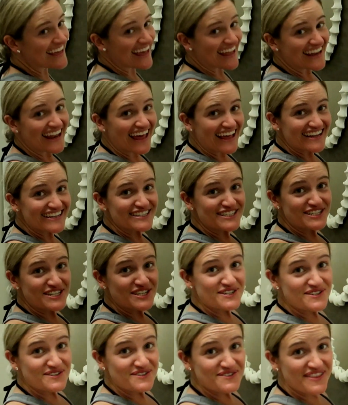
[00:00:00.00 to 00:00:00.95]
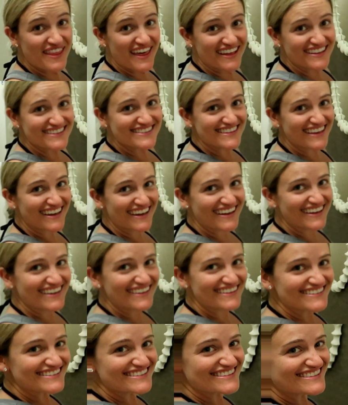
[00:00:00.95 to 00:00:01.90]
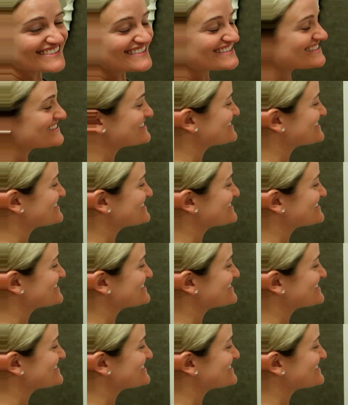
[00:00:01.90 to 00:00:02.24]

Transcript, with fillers: Ten, two. that's us.